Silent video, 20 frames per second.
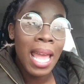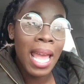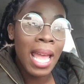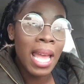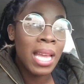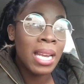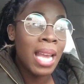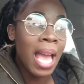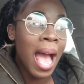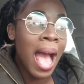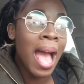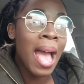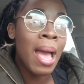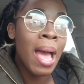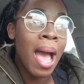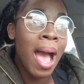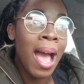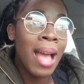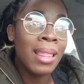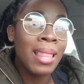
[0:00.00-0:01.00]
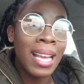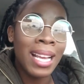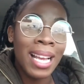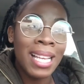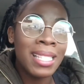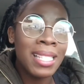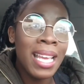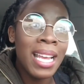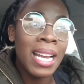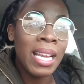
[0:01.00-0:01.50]
And I like
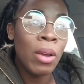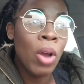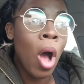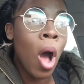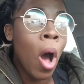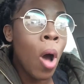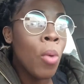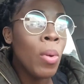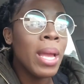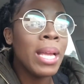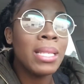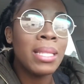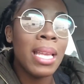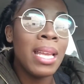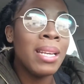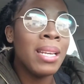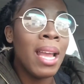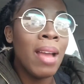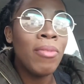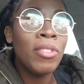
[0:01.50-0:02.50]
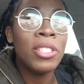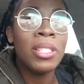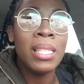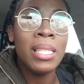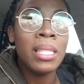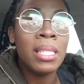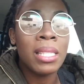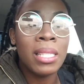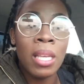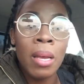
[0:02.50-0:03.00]
I said, it never
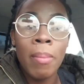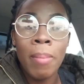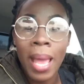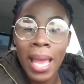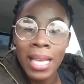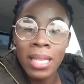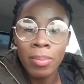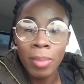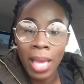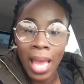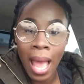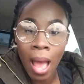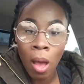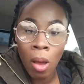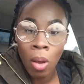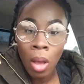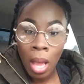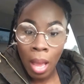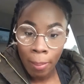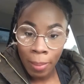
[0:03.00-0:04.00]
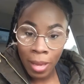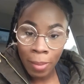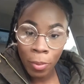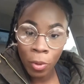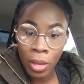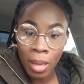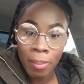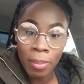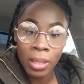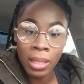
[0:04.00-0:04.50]
ceases to amaze me how people
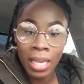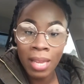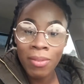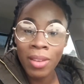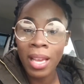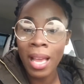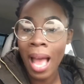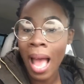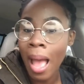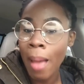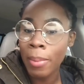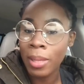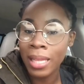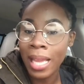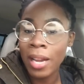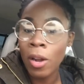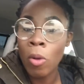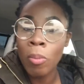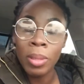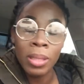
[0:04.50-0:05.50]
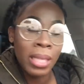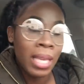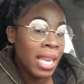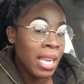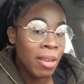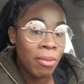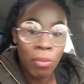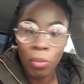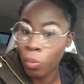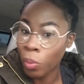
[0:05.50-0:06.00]
can believe in God, but they don't
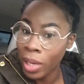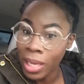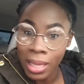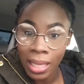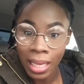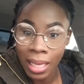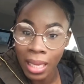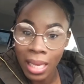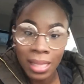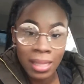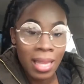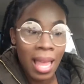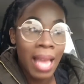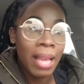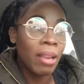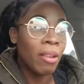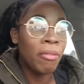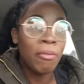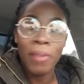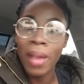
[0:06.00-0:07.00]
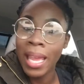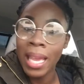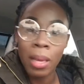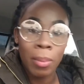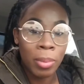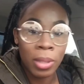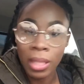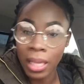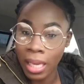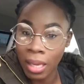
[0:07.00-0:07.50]
believe really. It's like a
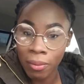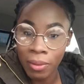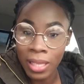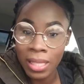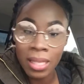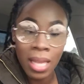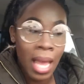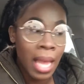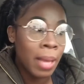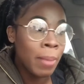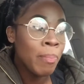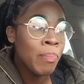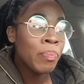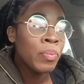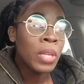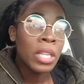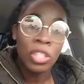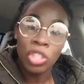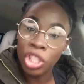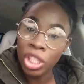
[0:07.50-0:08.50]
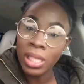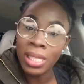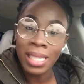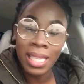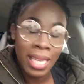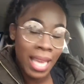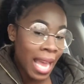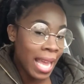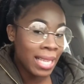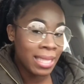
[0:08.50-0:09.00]
fake belief. It's like, just
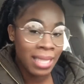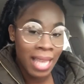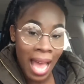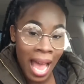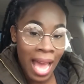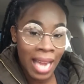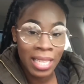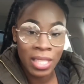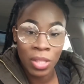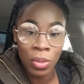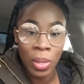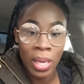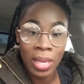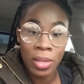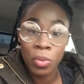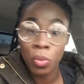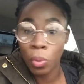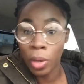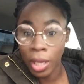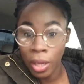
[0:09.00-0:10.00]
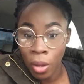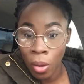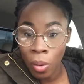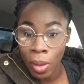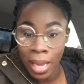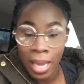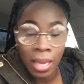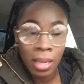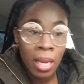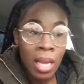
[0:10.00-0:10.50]
in case God is real
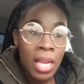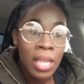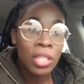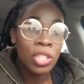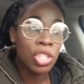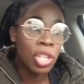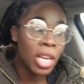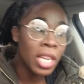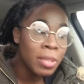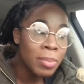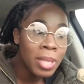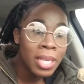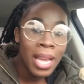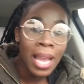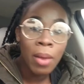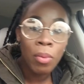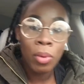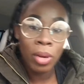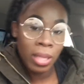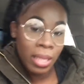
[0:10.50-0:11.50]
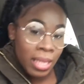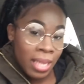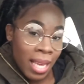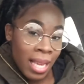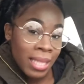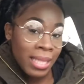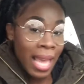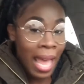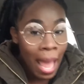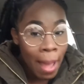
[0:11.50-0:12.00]
and judgment day really
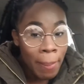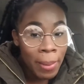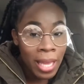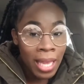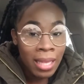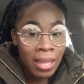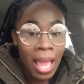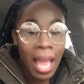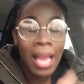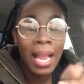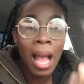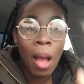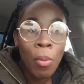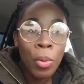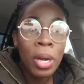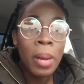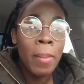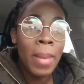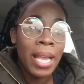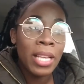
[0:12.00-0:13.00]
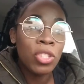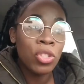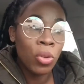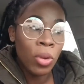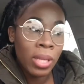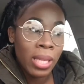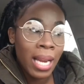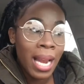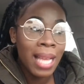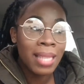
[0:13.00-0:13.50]
does happen, like, I want to make
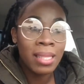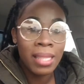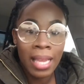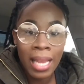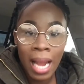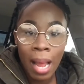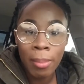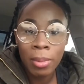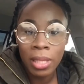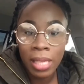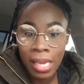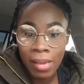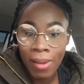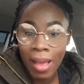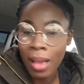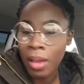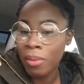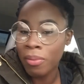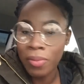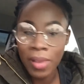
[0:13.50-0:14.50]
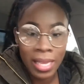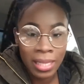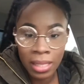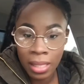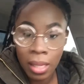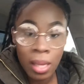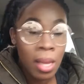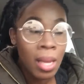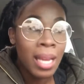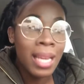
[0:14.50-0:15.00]
sure that I say it, I believe, I confess
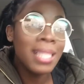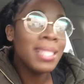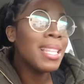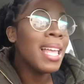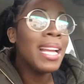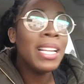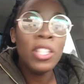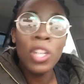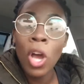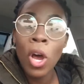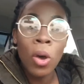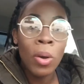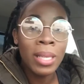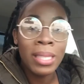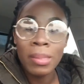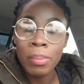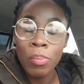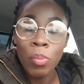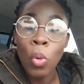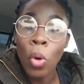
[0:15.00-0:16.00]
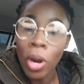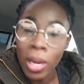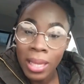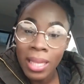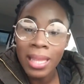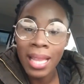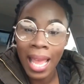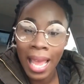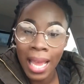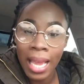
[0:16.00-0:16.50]
it. It's like, no, it's more
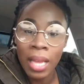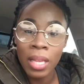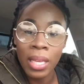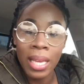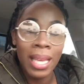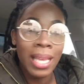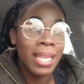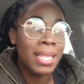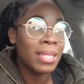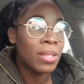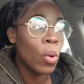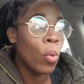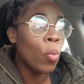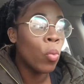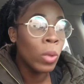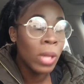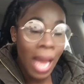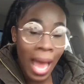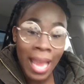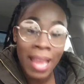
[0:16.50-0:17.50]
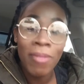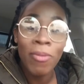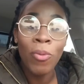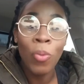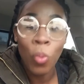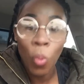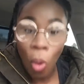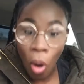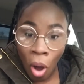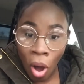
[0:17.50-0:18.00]
than that. It is a life
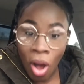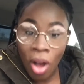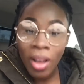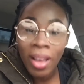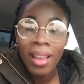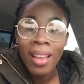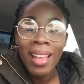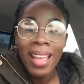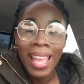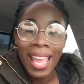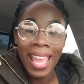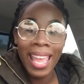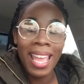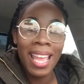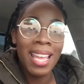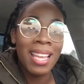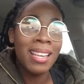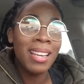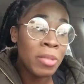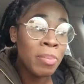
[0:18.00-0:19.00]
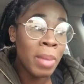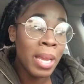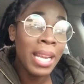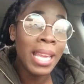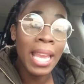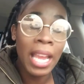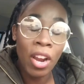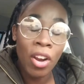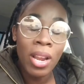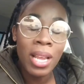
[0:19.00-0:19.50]
walk, and there's
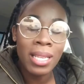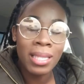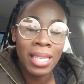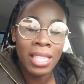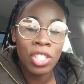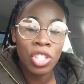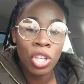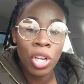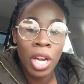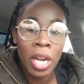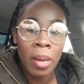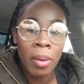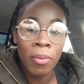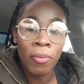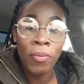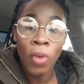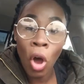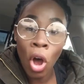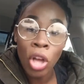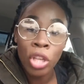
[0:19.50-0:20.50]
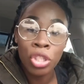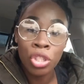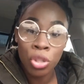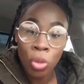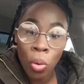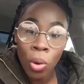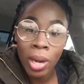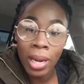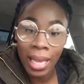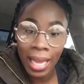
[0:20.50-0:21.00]
many areas that you're going to fall
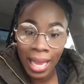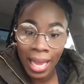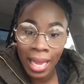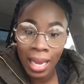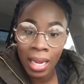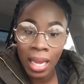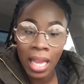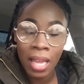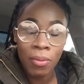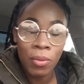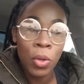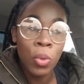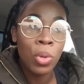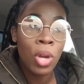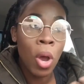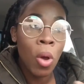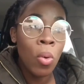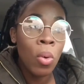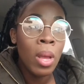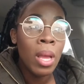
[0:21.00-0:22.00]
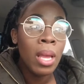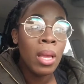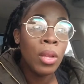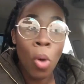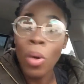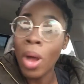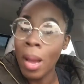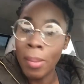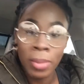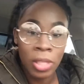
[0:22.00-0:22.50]
short in if you don't
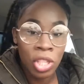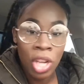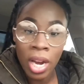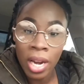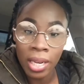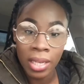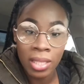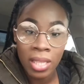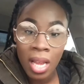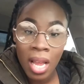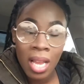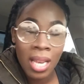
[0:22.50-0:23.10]
come to church.